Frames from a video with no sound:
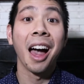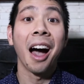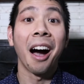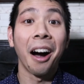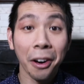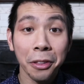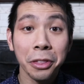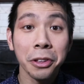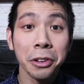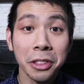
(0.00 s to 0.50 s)

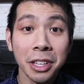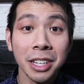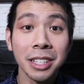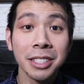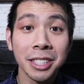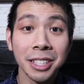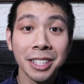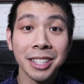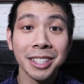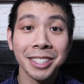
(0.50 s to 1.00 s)
Other things
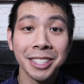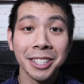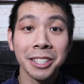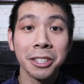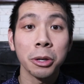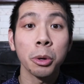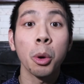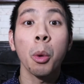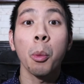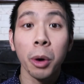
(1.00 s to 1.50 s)
to
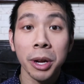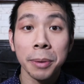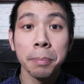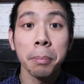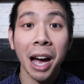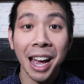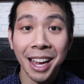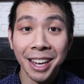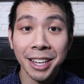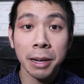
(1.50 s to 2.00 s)
consider when
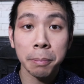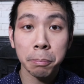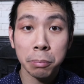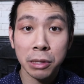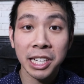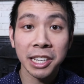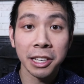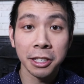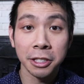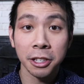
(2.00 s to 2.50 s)
buying a
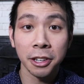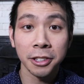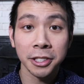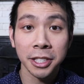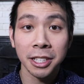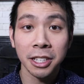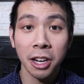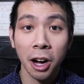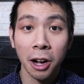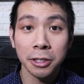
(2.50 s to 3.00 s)
pre-construction
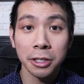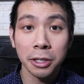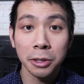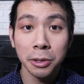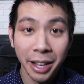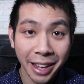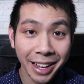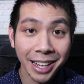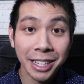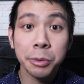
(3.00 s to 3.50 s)
condo
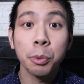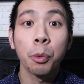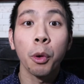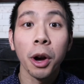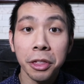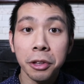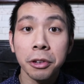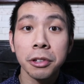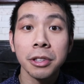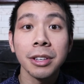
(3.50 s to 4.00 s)
is
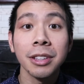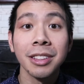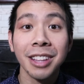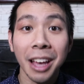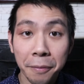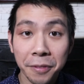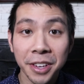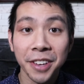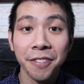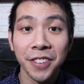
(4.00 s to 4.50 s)
whether the
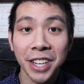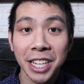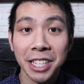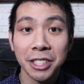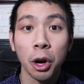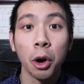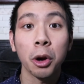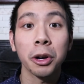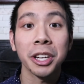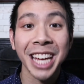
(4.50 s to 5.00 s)
levy fees
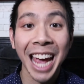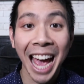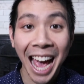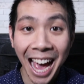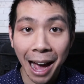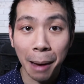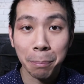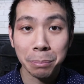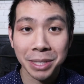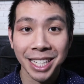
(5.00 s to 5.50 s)
are
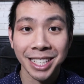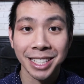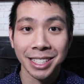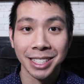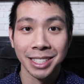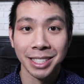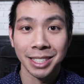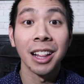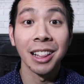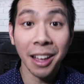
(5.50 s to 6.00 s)
capped.
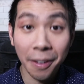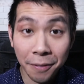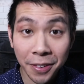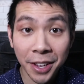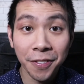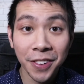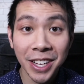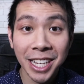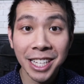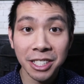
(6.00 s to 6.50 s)
Levy
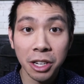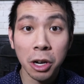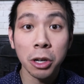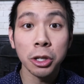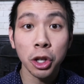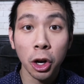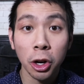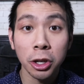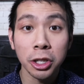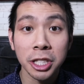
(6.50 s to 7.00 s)
fees are
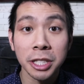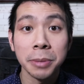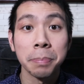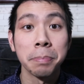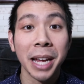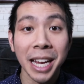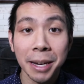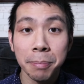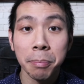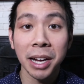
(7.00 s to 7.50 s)
charges
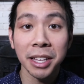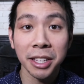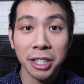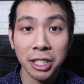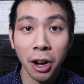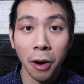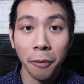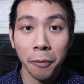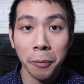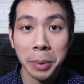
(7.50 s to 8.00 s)
made by the
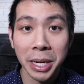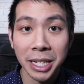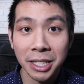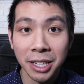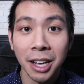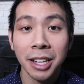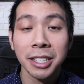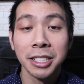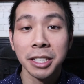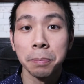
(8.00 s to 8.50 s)
government
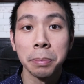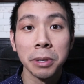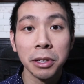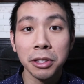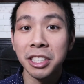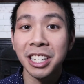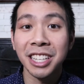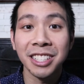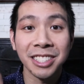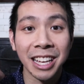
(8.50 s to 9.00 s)
to build
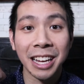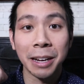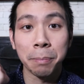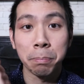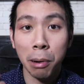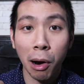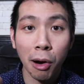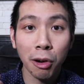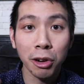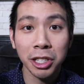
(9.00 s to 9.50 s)
things like
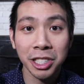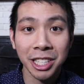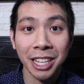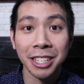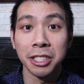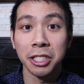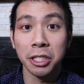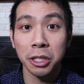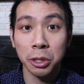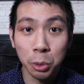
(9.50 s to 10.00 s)
parks
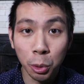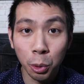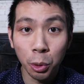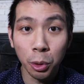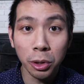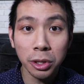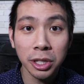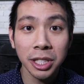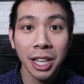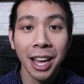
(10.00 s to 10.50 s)
and
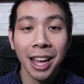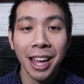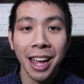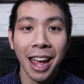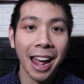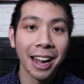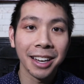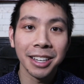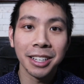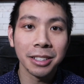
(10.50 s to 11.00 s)
schools,
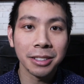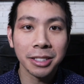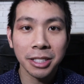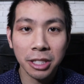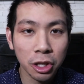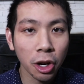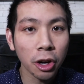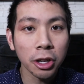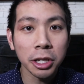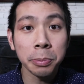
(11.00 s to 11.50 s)
and it's
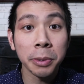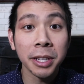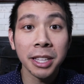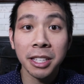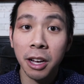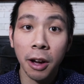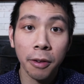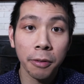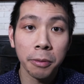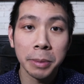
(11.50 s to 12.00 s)
charged by the
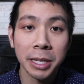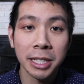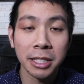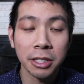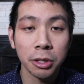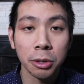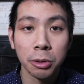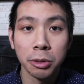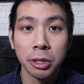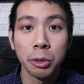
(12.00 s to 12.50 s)
government,
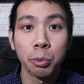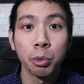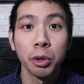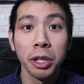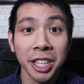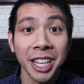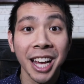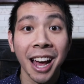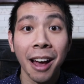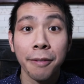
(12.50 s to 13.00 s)
so you
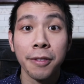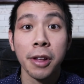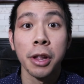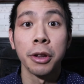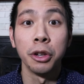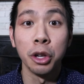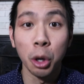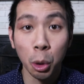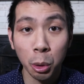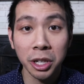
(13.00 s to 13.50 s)
really have
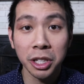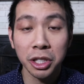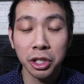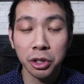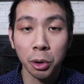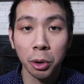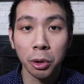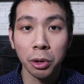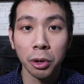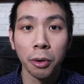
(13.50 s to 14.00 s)
no
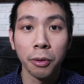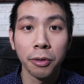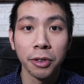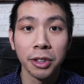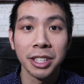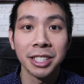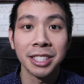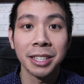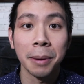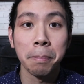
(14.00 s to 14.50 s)
control over
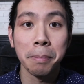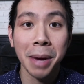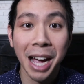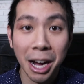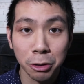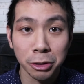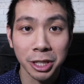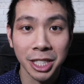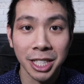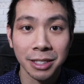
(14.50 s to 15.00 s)
this amount.